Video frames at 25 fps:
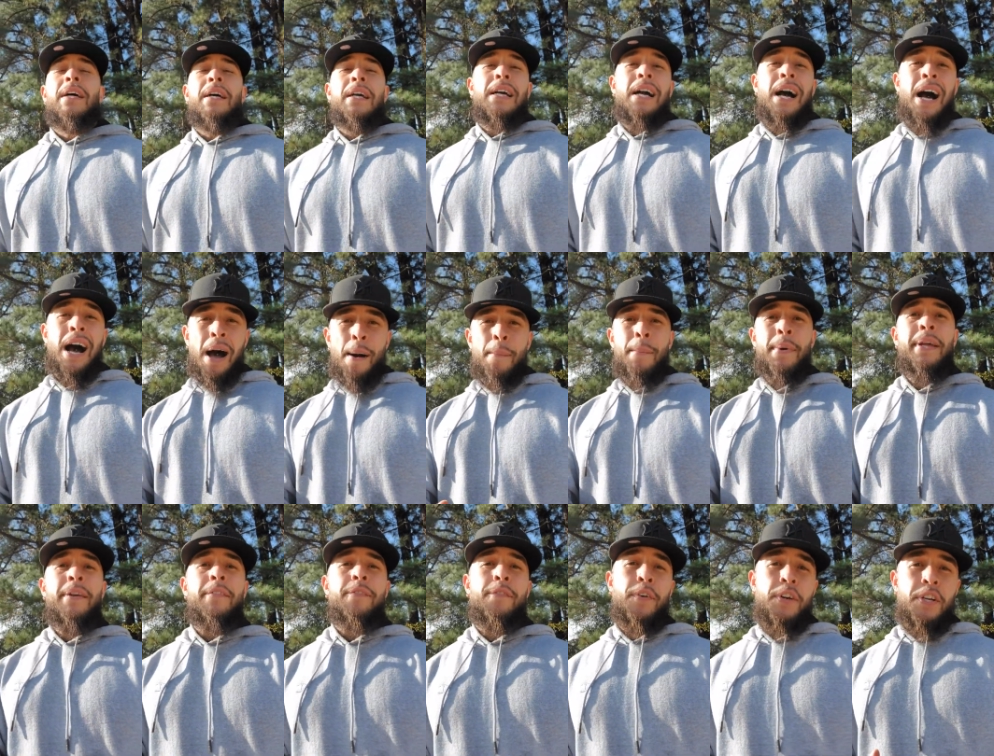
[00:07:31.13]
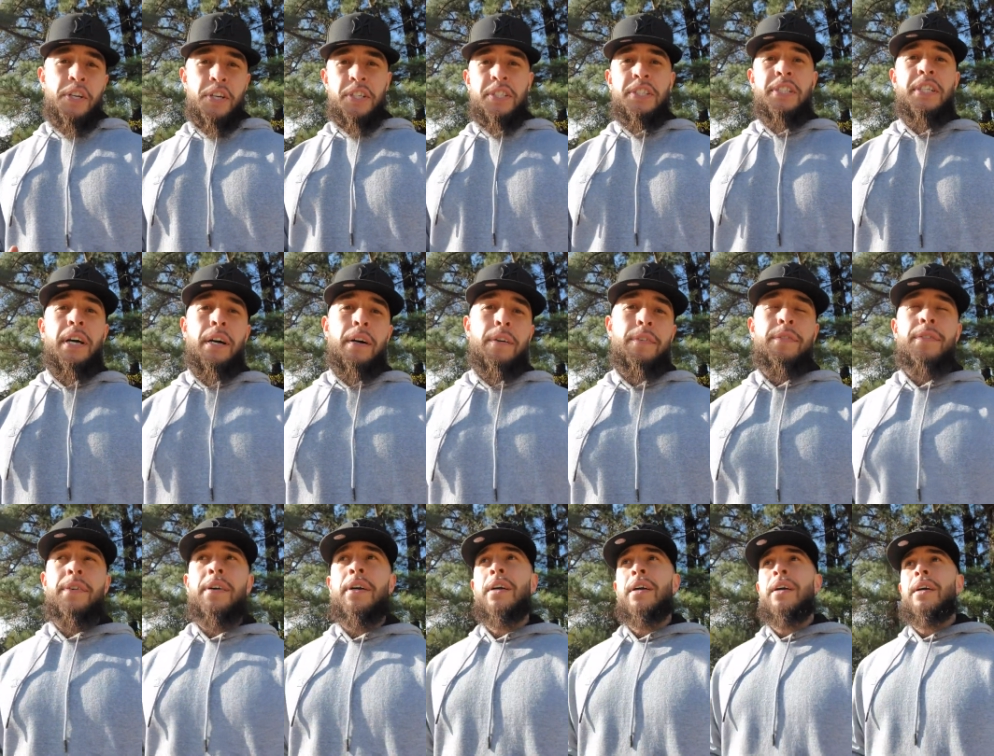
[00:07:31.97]
Comment for
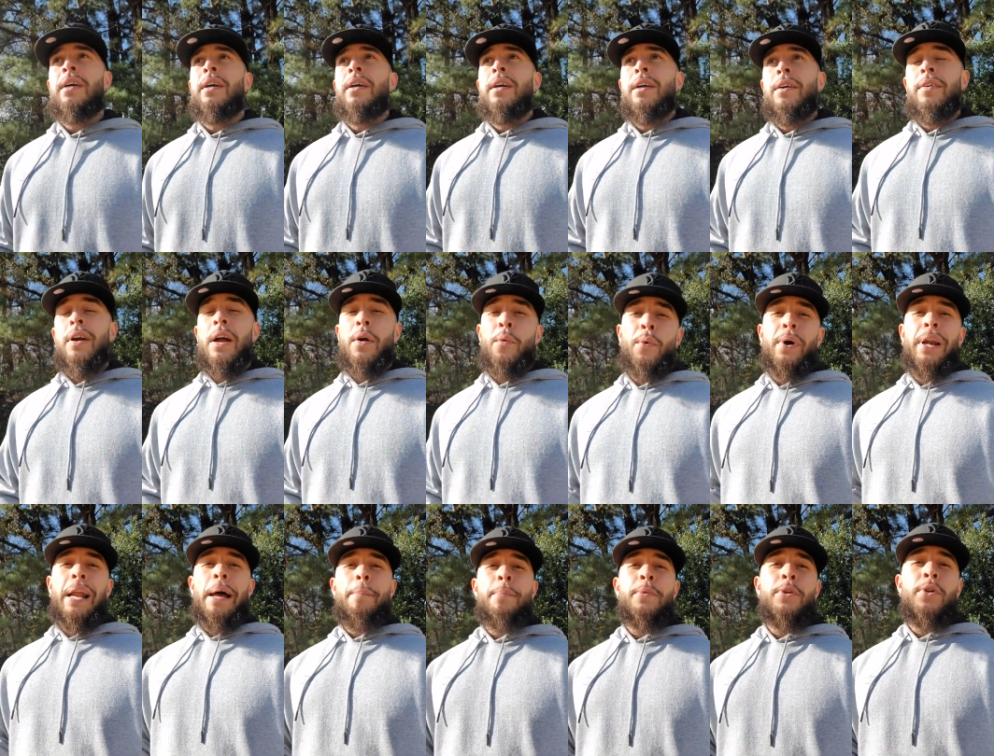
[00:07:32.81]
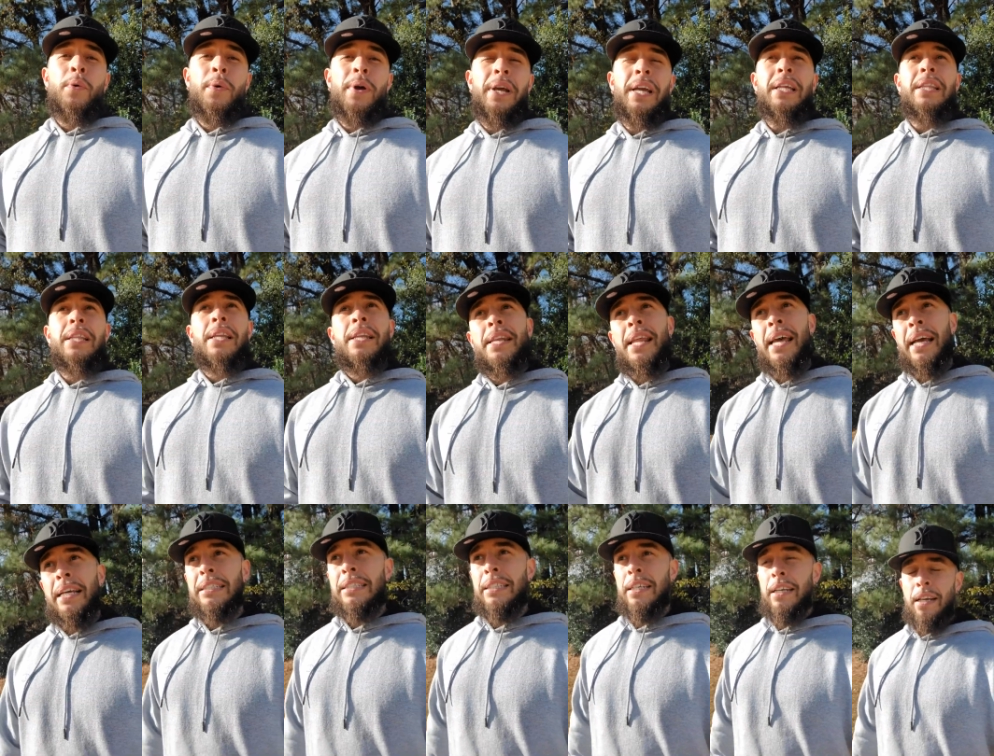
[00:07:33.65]
yourself, right? What I'm doing in the
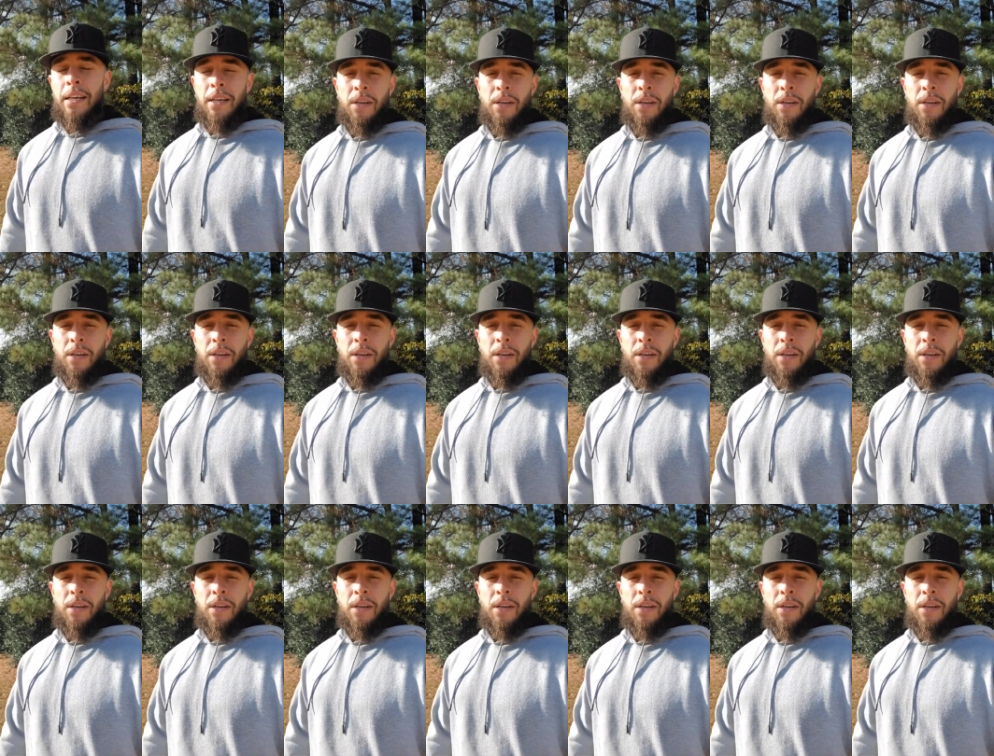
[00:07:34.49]
next